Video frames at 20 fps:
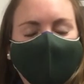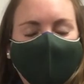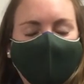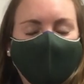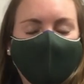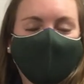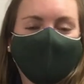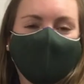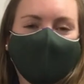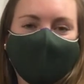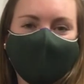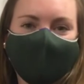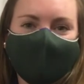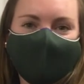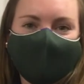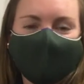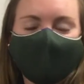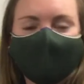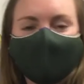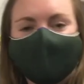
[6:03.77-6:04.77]
Hi, my name is
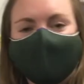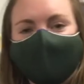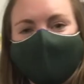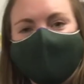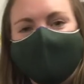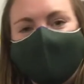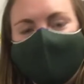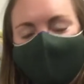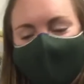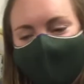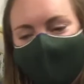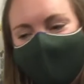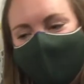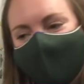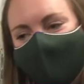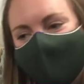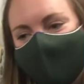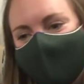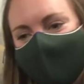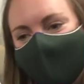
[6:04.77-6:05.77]
Annie.
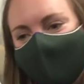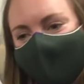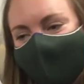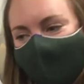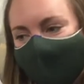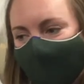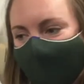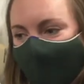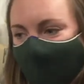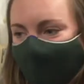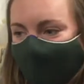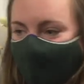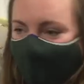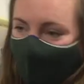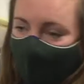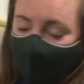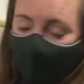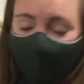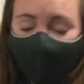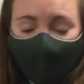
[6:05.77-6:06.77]
My
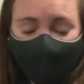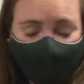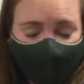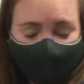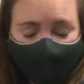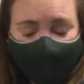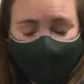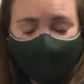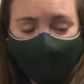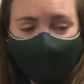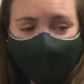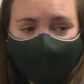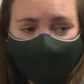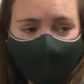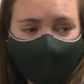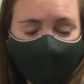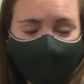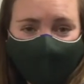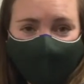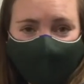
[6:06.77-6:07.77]
full title
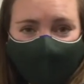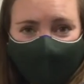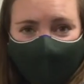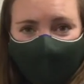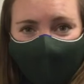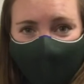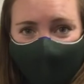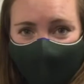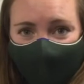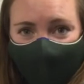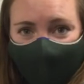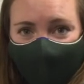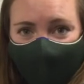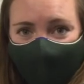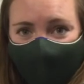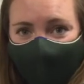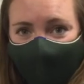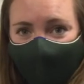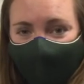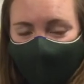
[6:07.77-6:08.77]
is Annie
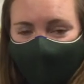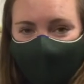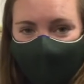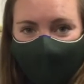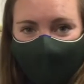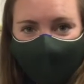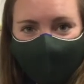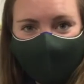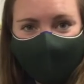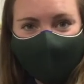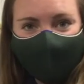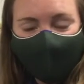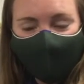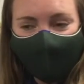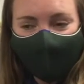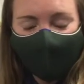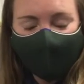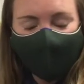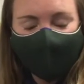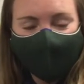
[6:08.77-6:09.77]
Fagan,
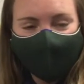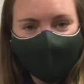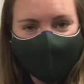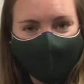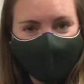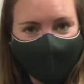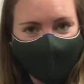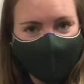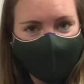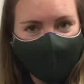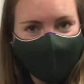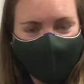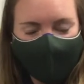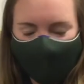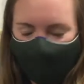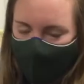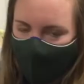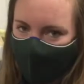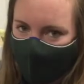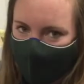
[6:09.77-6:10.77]
MSATC,
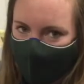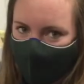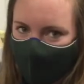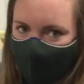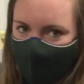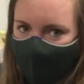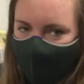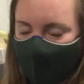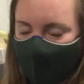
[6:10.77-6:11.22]
period.